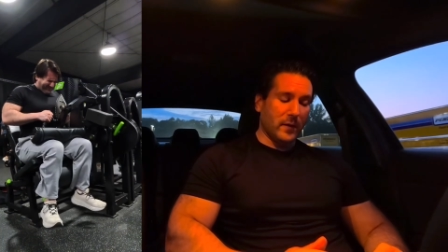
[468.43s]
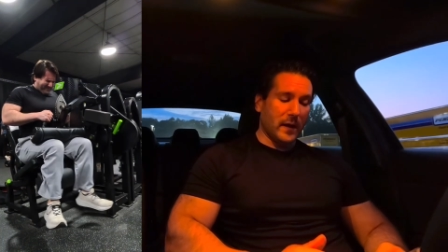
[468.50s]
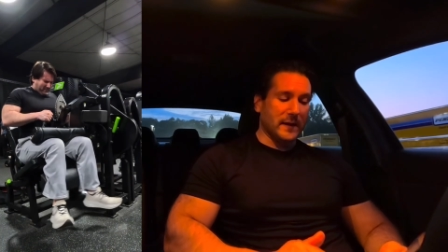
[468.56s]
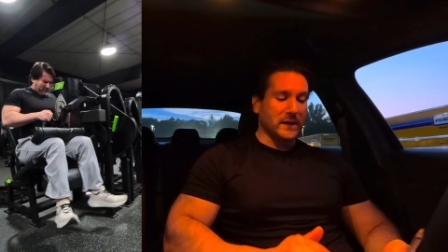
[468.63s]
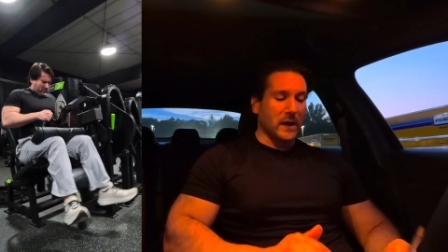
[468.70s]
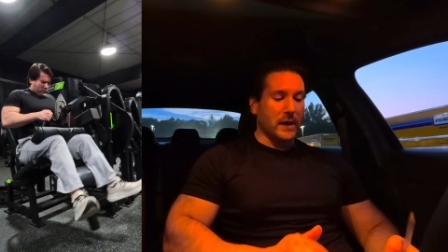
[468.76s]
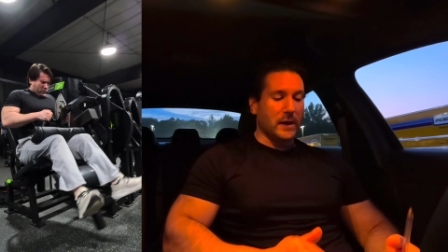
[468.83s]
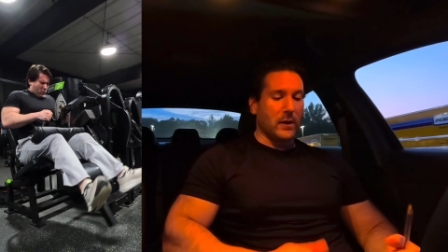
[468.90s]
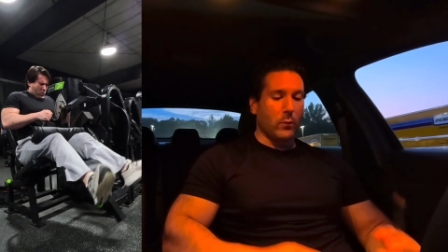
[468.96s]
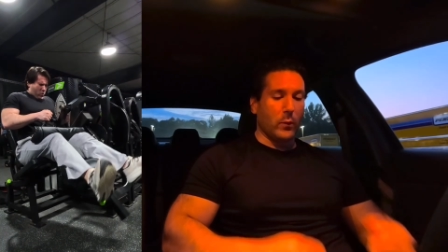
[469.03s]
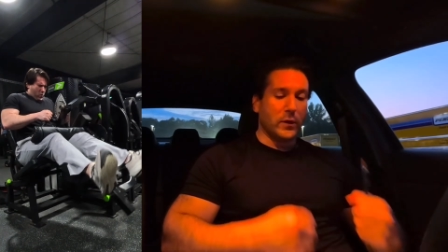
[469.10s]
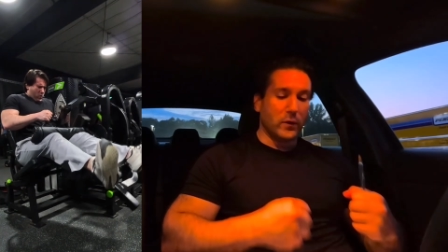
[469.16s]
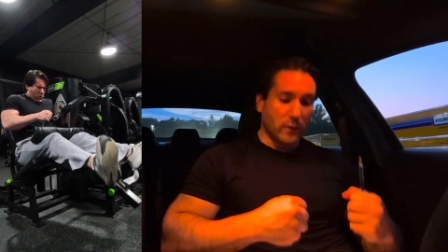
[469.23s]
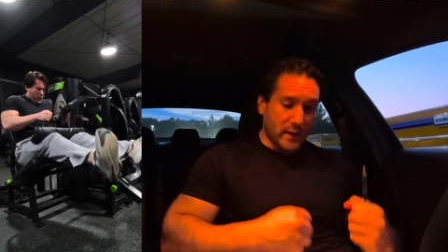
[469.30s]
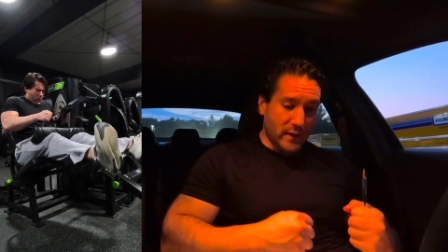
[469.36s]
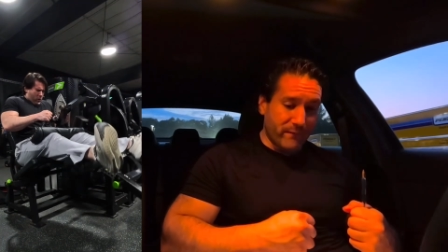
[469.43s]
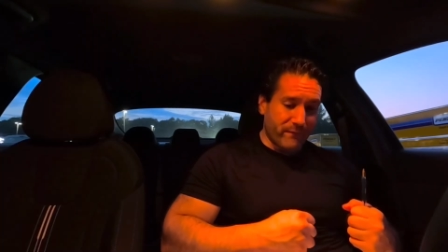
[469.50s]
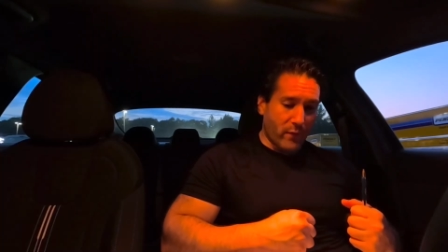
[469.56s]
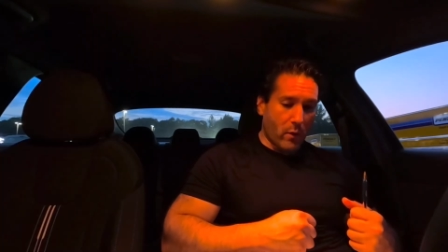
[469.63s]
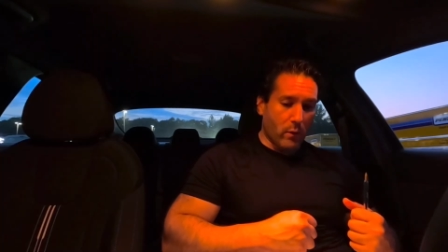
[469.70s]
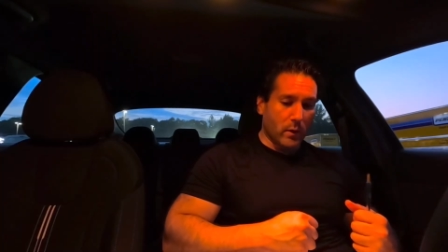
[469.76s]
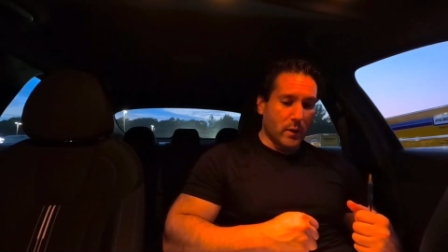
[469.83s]
It's like when you lean
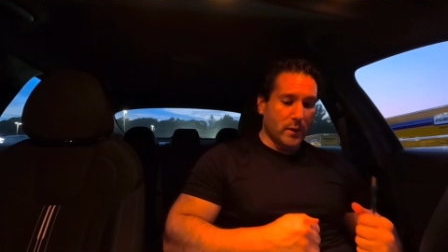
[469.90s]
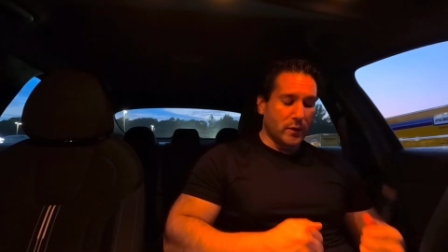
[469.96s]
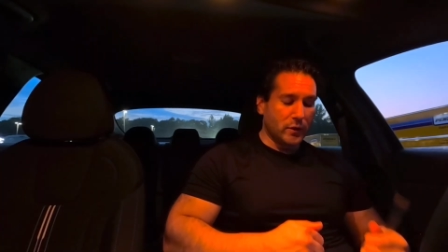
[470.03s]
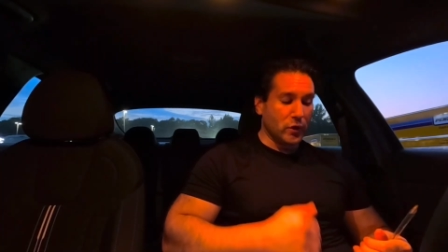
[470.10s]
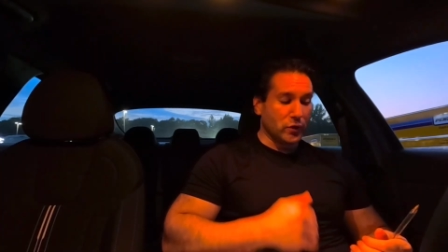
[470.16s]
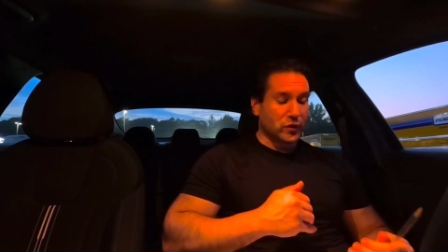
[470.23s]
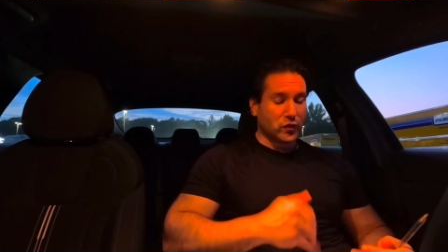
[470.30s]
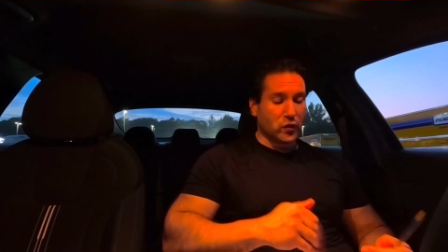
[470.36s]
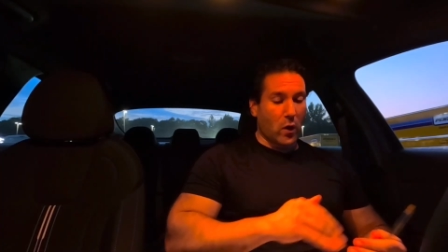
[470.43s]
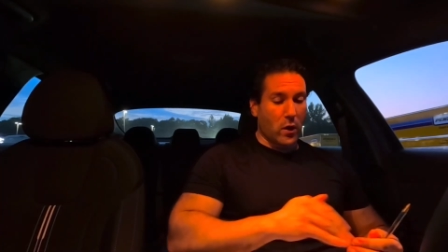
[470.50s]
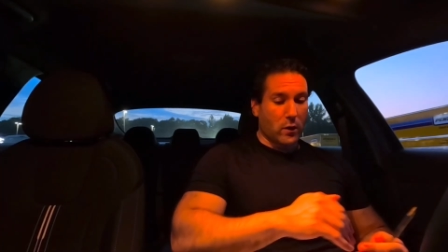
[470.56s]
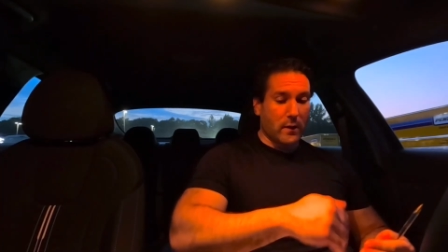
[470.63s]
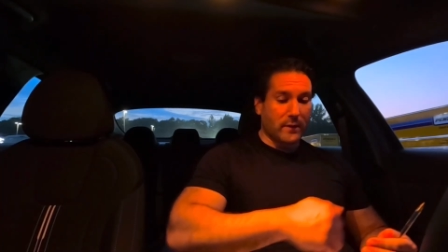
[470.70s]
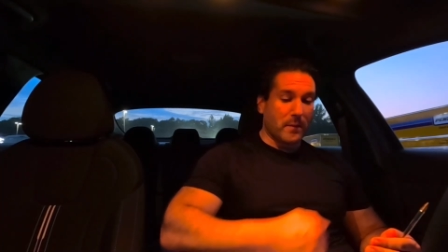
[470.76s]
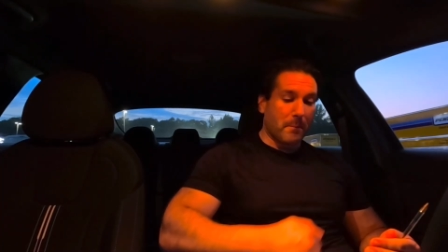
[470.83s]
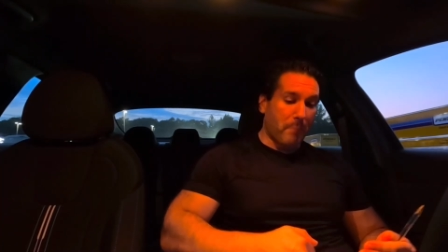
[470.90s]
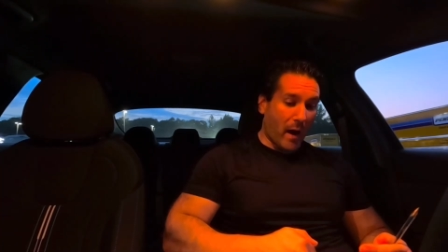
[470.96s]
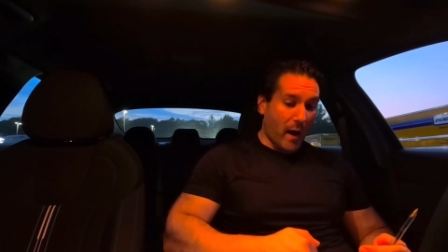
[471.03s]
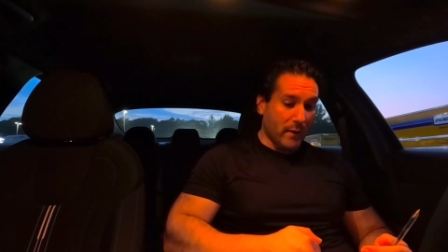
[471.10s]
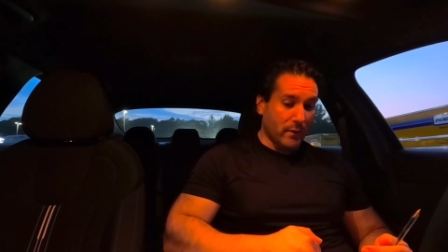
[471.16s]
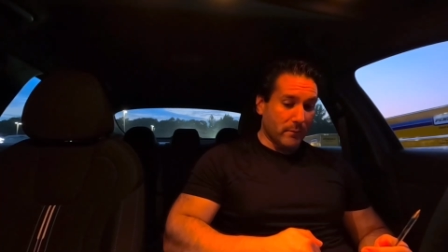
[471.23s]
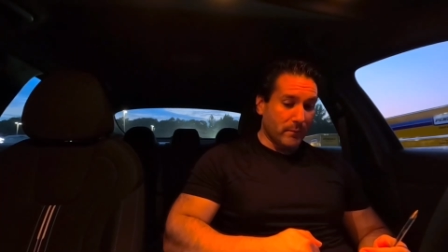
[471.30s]
forward, you're stronger at the
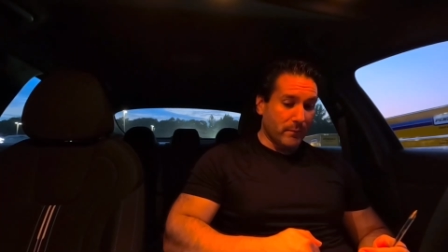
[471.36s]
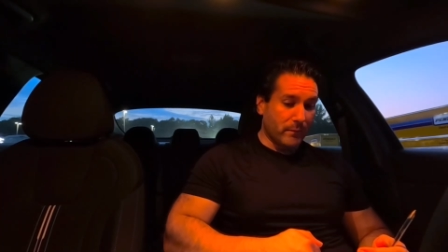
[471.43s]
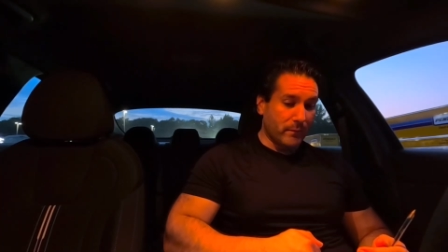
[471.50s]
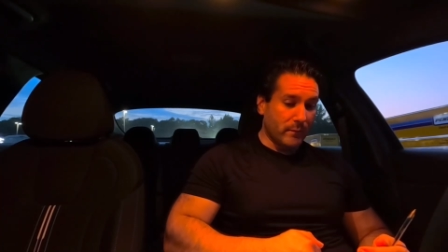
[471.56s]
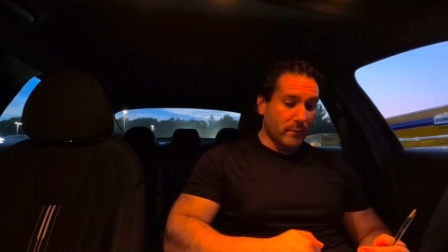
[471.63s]
bottom.